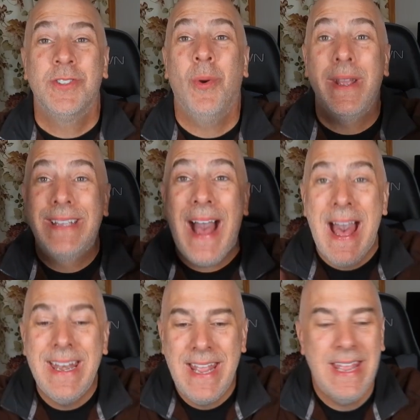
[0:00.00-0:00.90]
So I
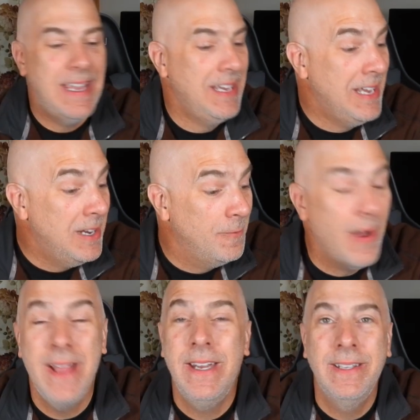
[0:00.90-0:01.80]
got a
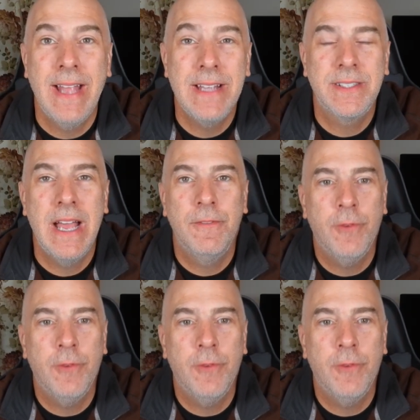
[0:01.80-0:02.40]
invite in last night